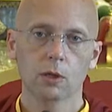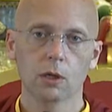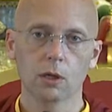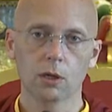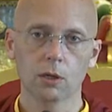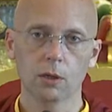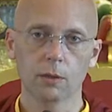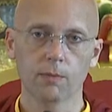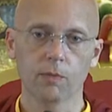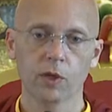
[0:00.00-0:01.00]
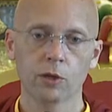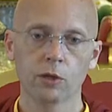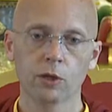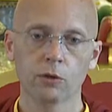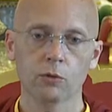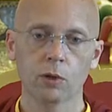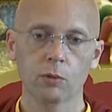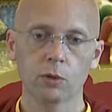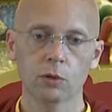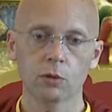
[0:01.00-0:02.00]
And another way
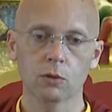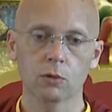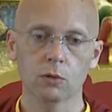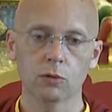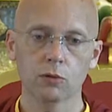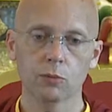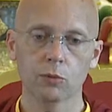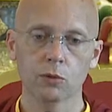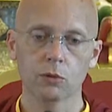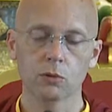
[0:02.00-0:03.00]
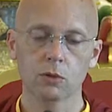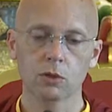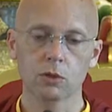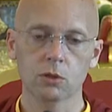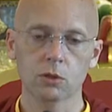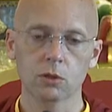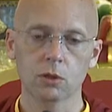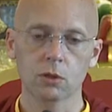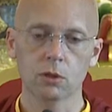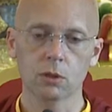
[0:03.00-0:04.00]
we can do it is similar to a teaching
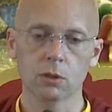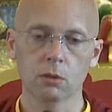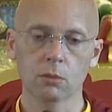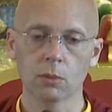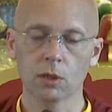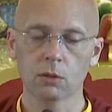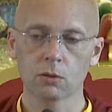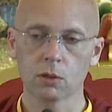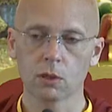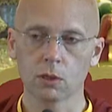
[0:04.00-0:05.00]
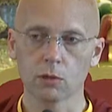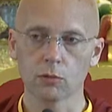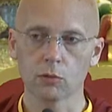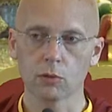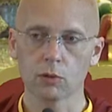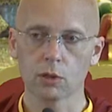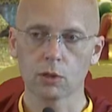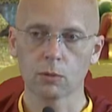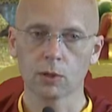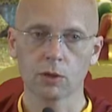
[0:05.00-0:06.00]
in the mind trainings, where you
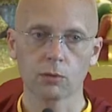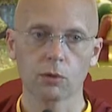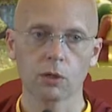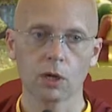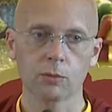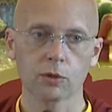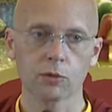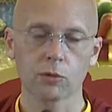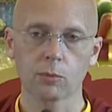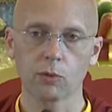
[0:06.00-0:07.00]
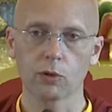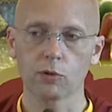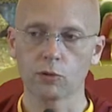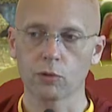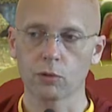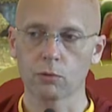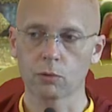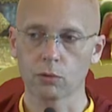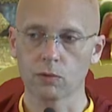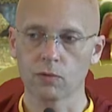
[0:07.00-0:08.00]
talk about 3 objects, 3 poisons, 3
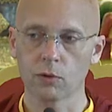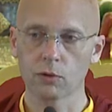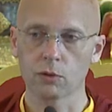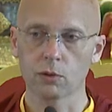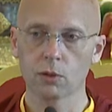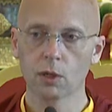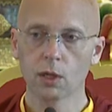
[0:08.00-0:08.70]
roots of virtue,